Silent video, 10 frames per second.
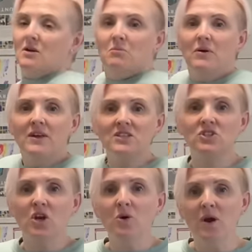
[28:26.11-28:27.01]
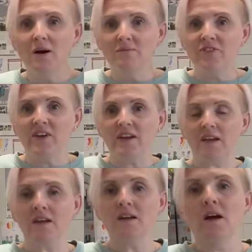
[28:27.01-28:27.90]
But they're so
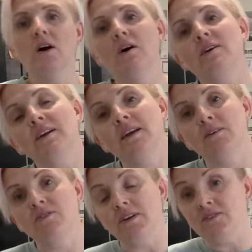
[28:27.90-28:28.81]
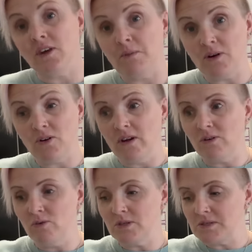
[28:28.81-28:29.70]
comfy. Okay, now I'm gonna have to go back online
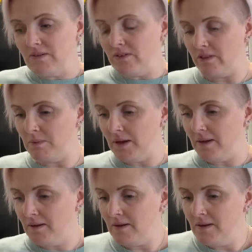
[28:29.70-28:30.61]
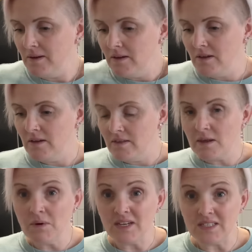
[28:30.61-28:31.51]
and order myself another pair. They
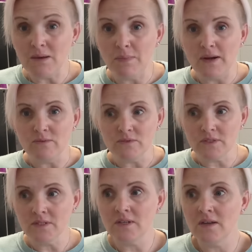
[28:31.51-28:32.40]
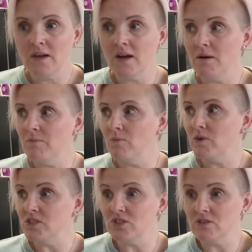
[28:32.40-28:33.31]
were like £10,
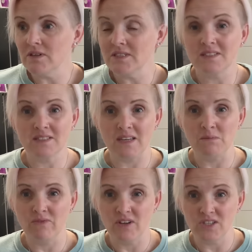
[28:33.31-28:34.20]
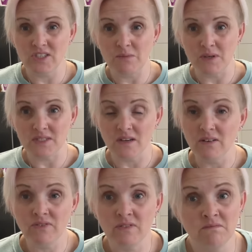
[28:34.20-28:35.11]
which in the grand scheme of like shapewear
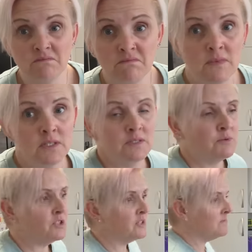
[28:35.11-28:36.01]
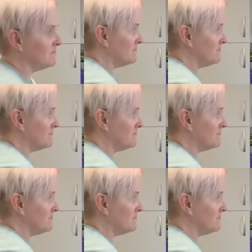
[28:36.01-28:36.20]
stuff, it's pretty cheap.